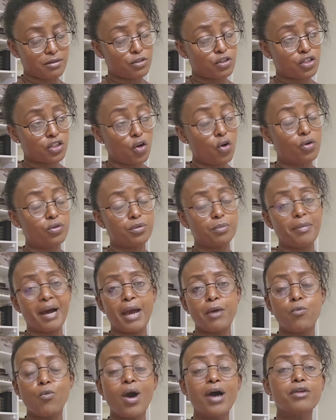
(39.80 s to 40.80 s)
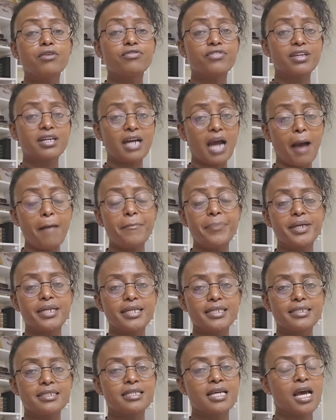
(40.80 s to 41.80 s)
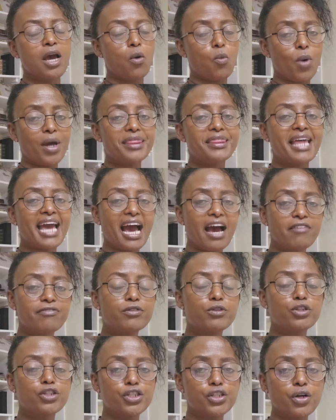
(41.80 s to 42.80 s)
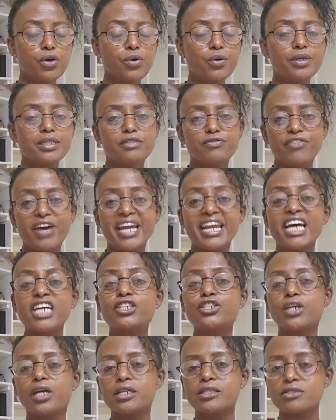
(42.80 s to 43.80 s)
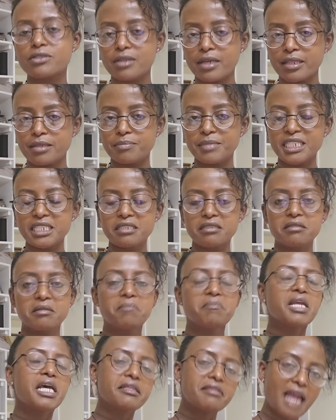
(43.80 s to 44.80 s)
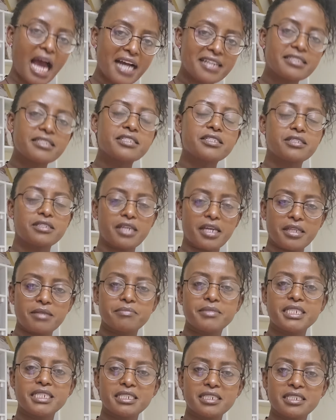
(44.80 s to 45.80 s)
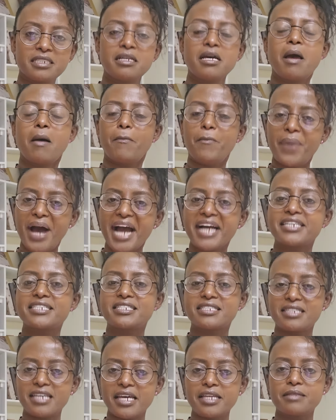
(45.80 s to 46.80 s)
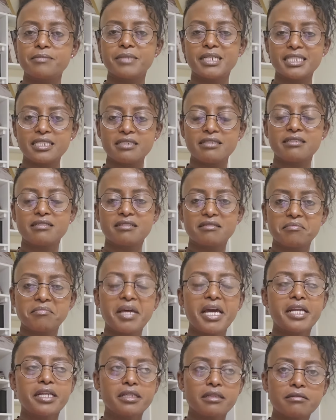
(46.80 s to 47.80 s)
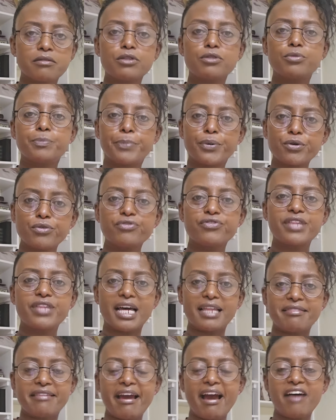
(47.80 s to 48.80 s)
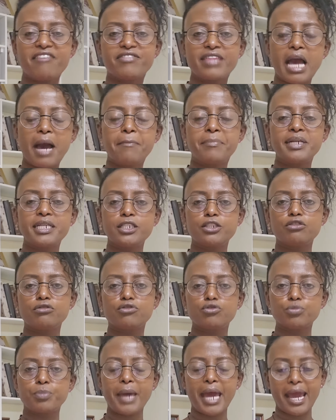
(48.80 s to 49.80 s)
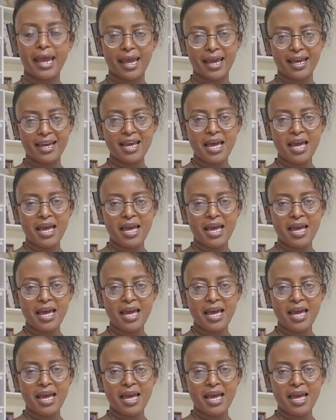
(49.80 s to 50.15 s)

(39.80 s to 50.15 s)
sold by one of the companies, what they have to show is financial statement, tax statement, bank statement, and to prove that they have the ability to pay.